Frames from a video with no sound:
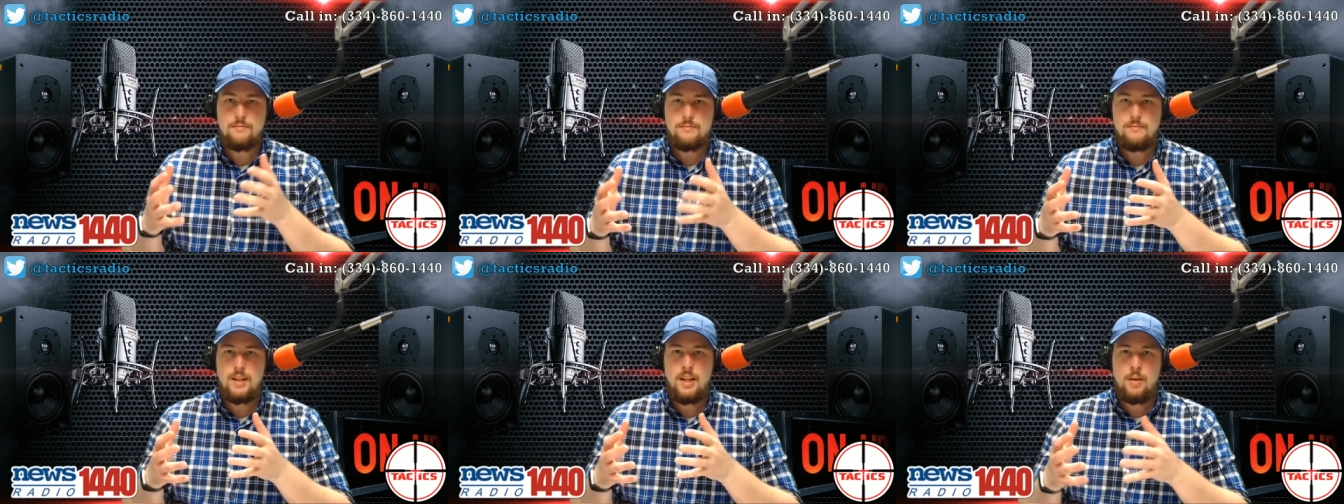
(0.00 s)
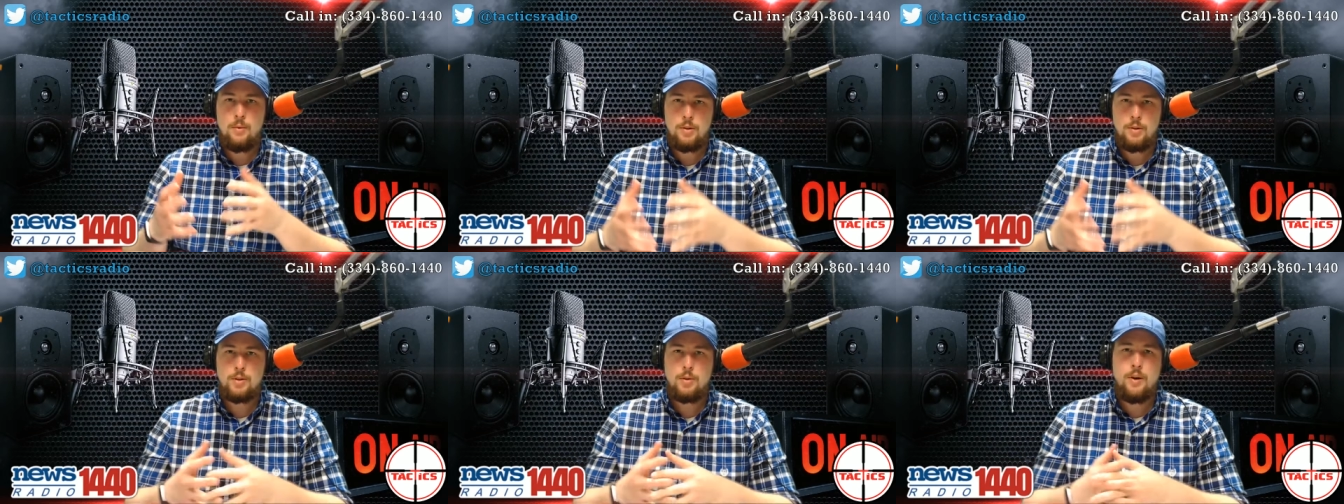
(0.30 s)

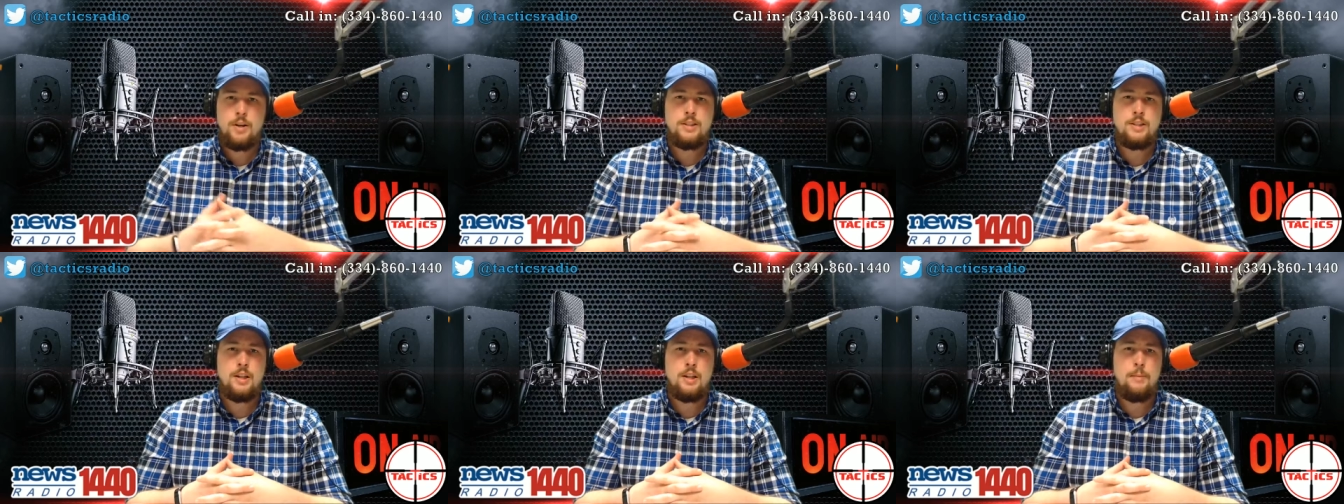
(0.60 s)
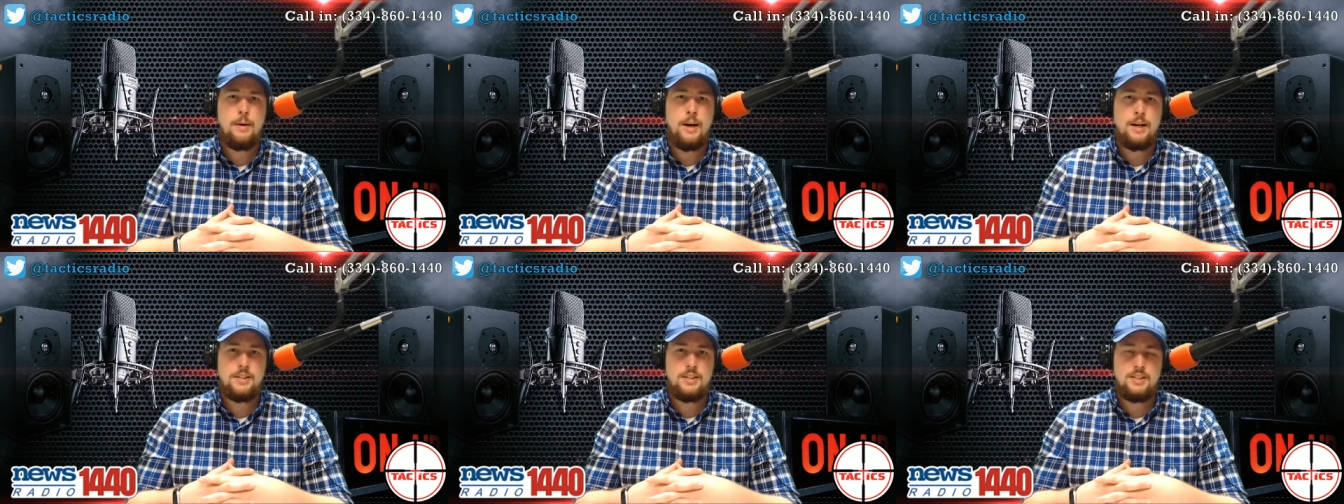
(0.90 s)
And what's crazy
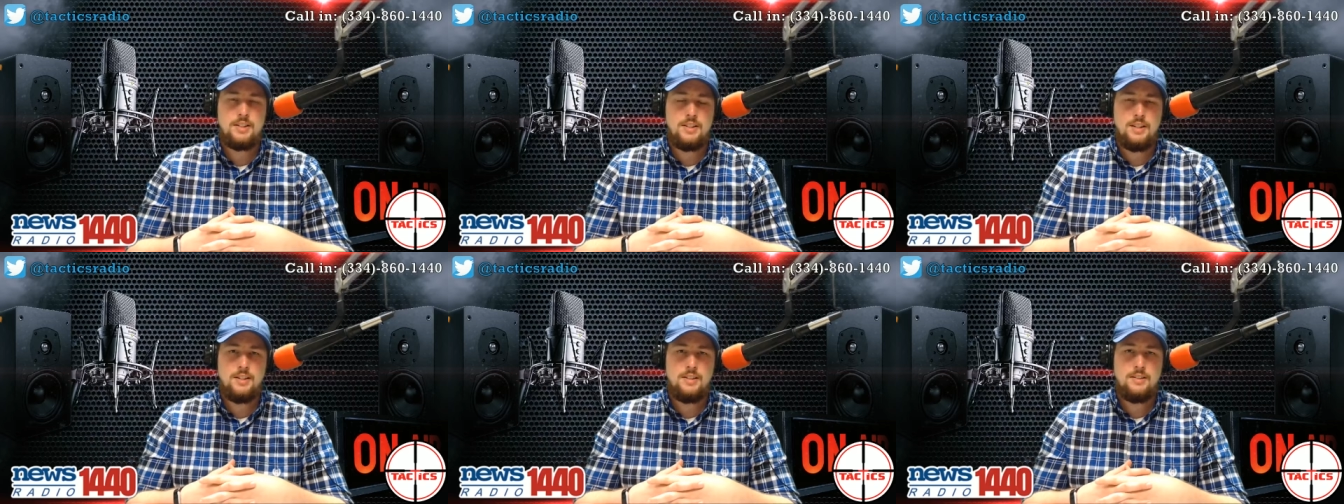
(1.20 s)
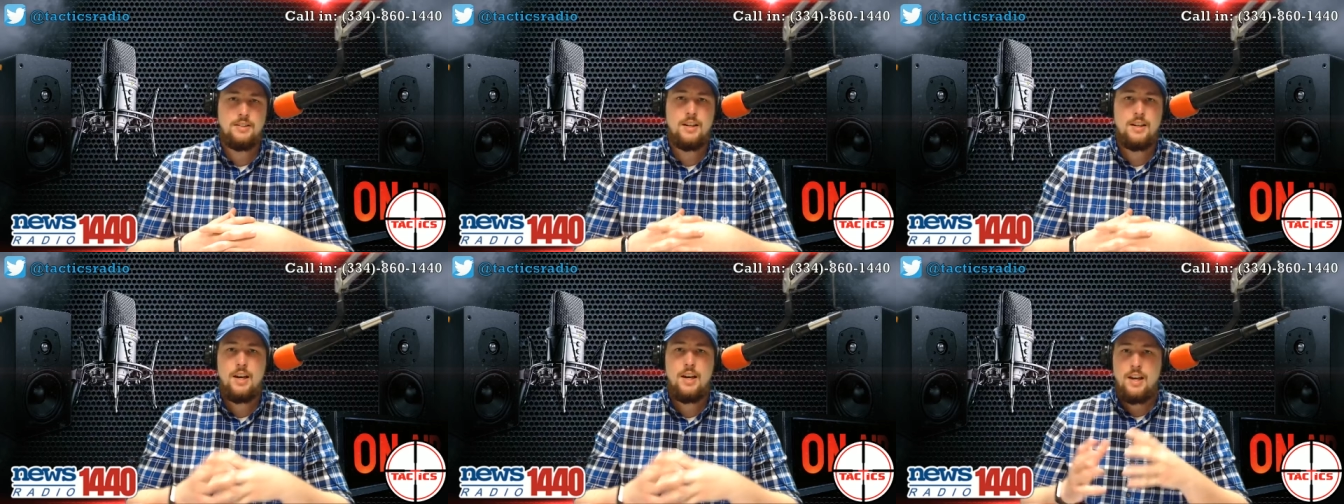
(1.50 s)
about this
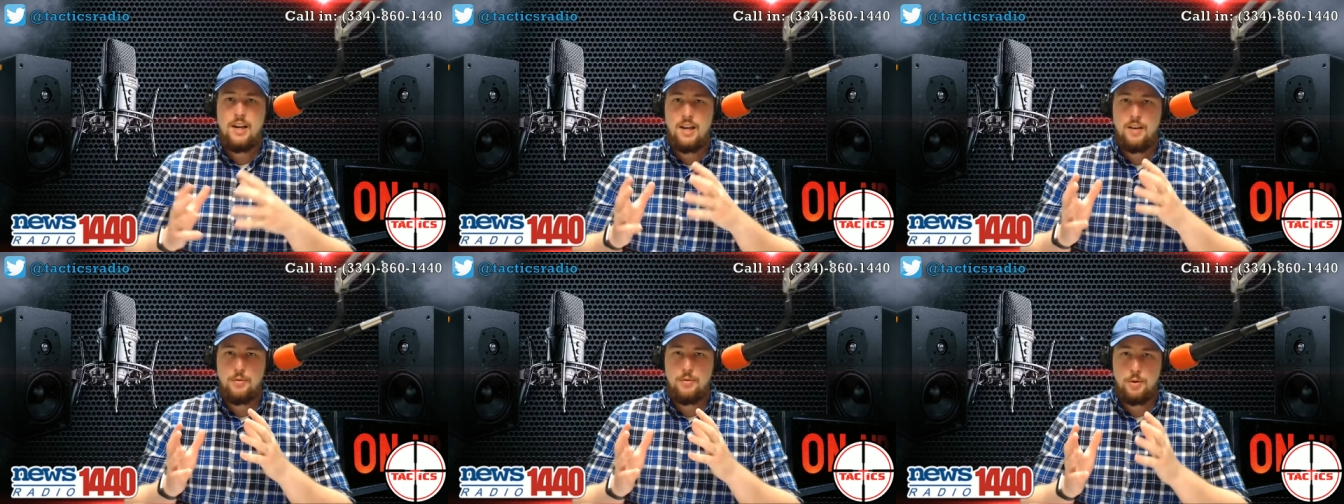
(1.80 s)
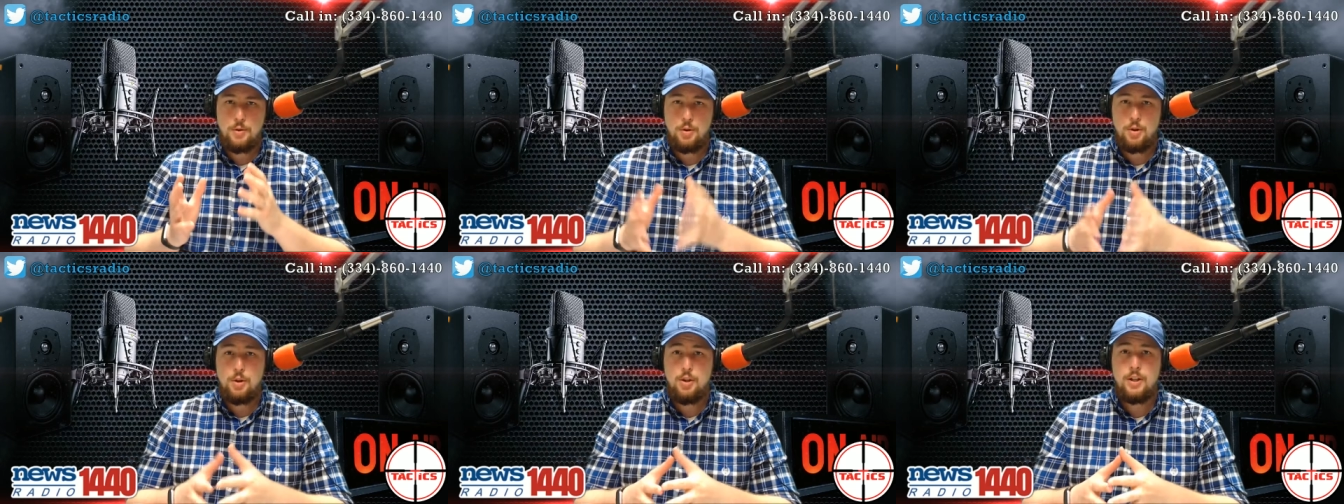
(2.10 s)
is if
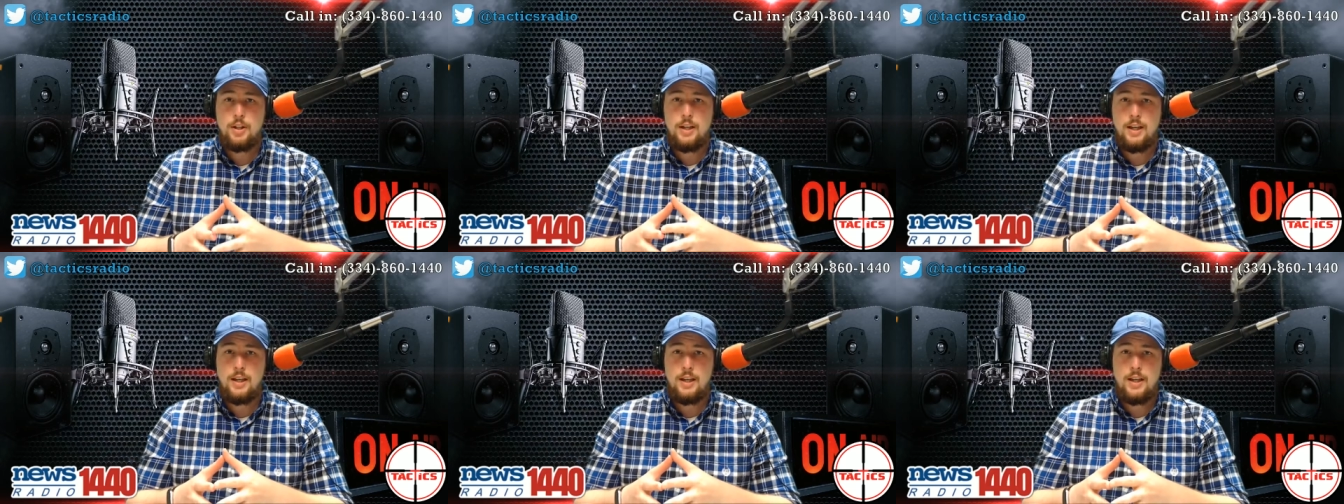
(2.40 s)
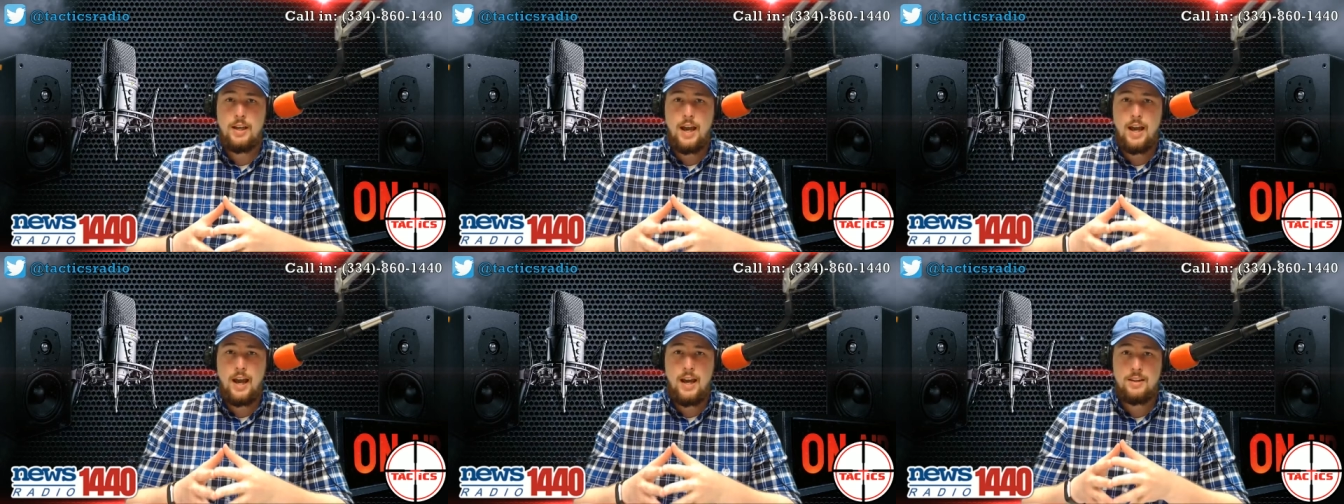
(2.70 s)
you're
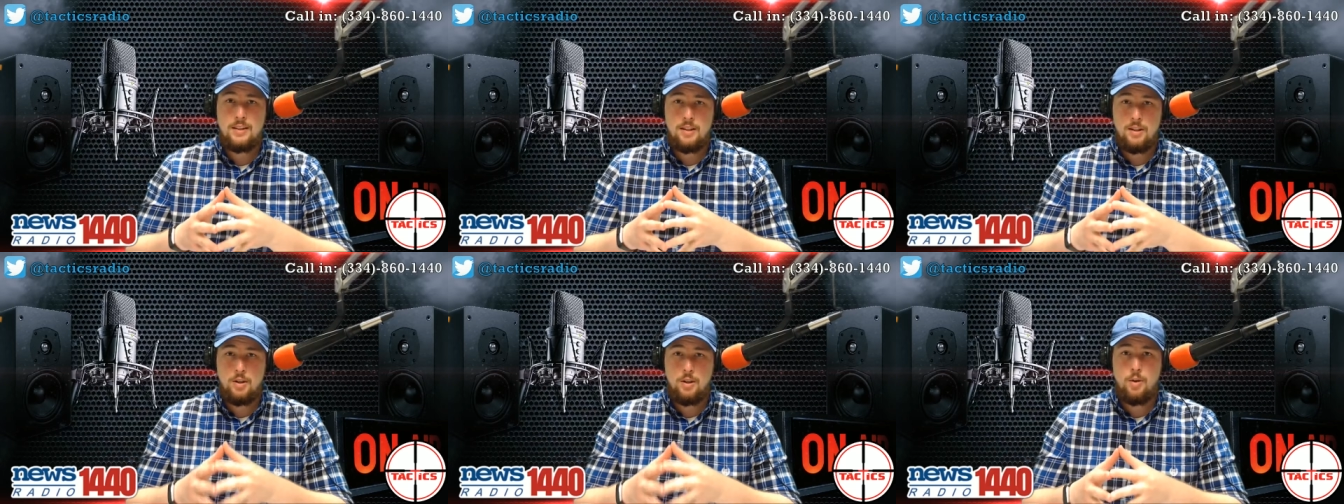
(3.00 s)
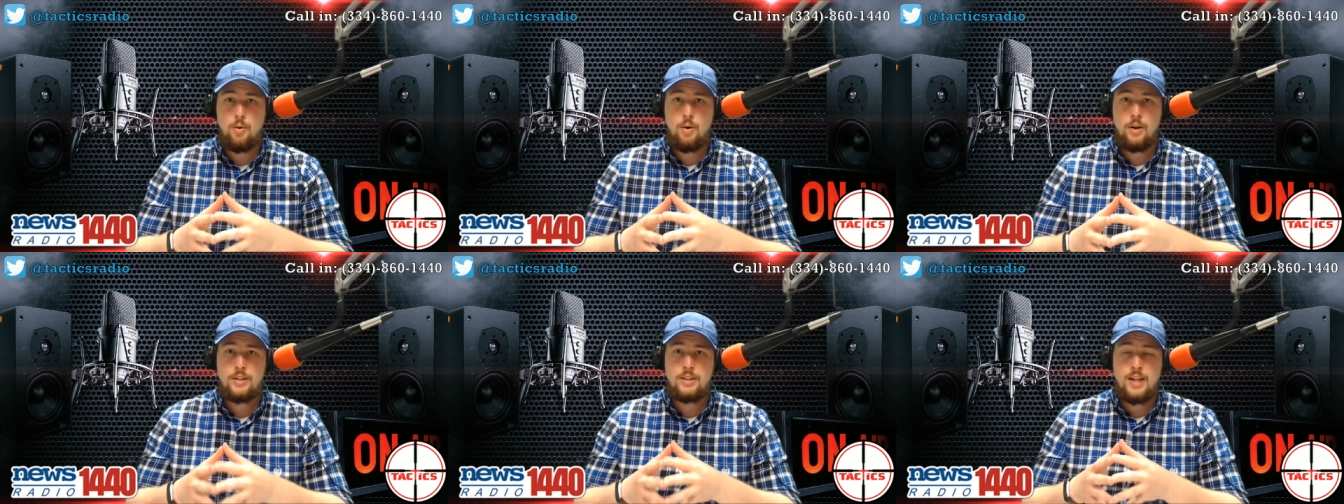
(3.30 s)
looking at the New York